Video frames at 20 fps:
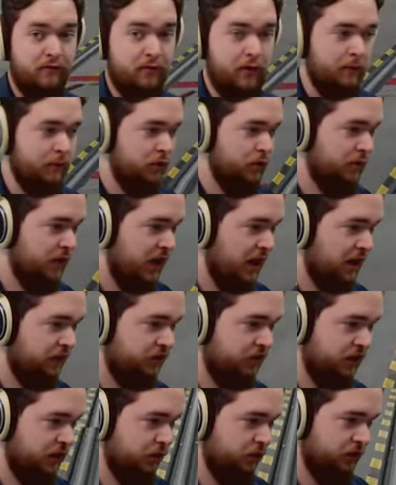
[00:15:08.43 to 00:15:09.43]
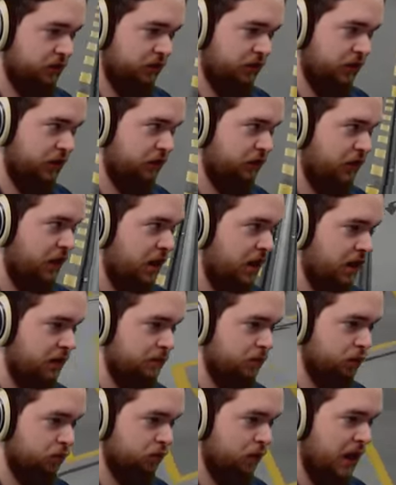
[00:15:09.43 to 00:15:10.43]
from Luminosity uses this
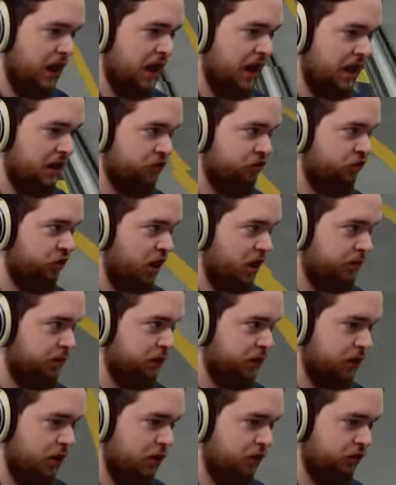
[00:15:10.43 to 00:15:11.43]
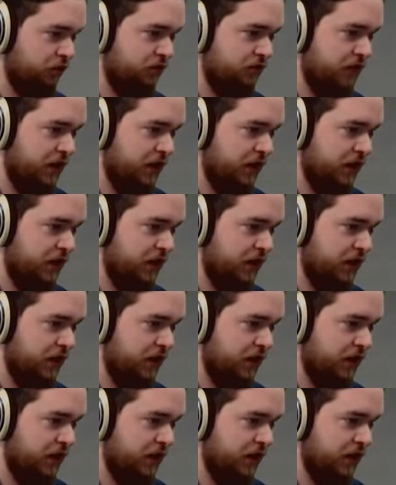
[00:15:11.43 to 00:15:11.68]
on Mirage up close